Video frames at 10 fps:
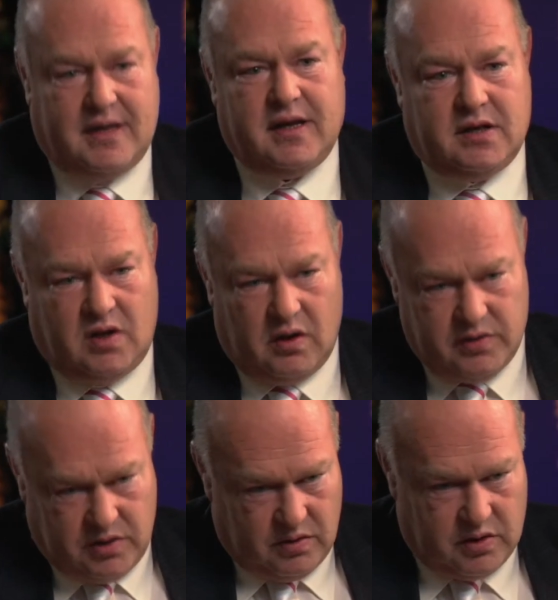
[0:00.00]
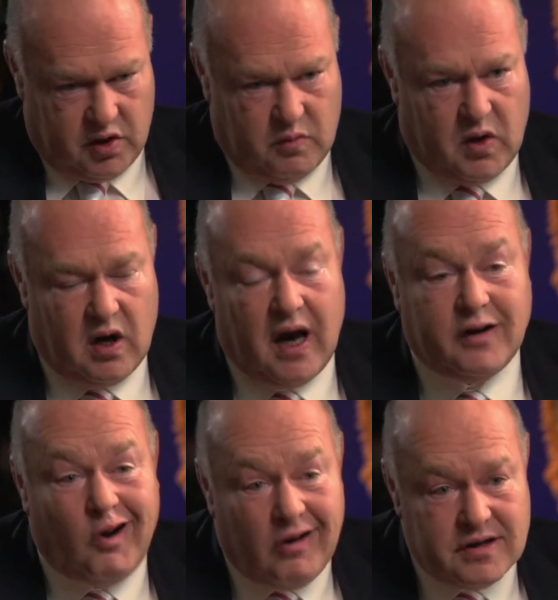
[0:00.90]
had a solid pseudotumor and
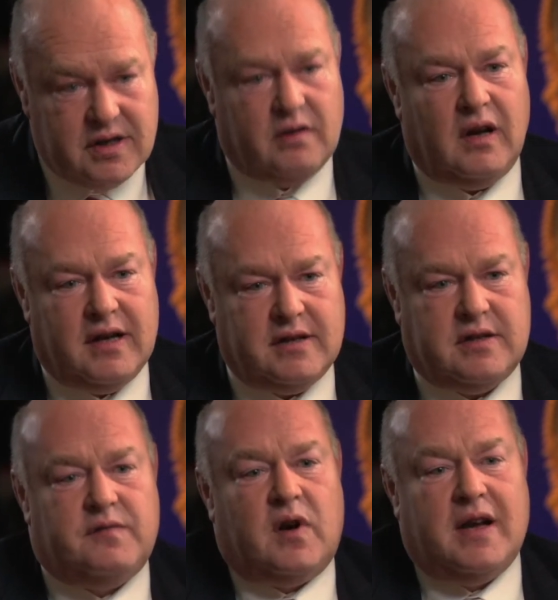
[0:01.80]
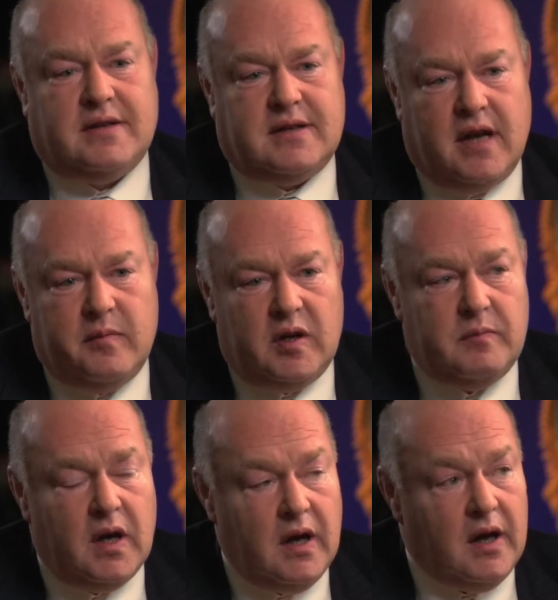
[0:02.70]
osteolysis of her acetabulum,
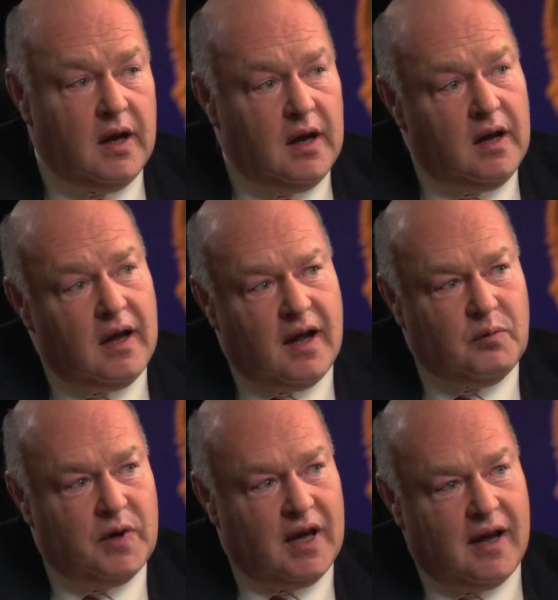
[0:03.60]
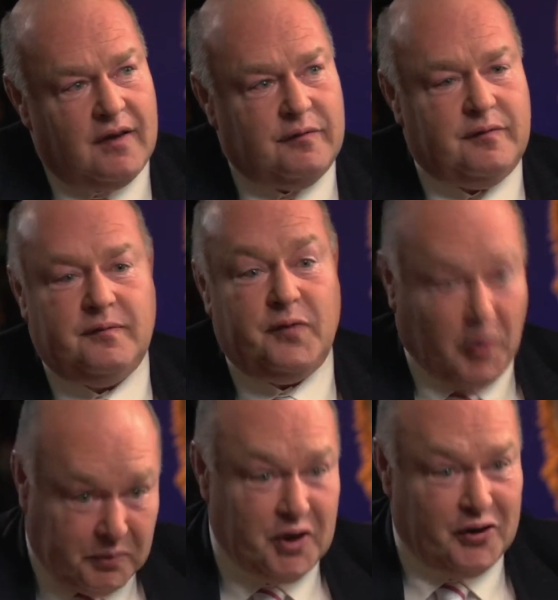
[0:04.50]
and we have
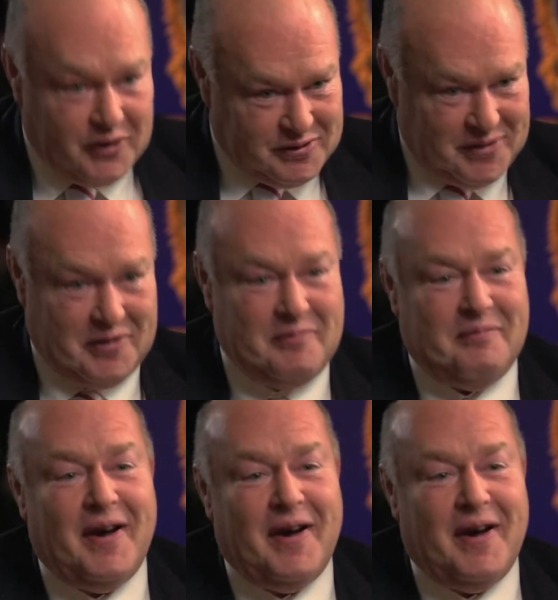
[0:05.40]
filmed her. She's on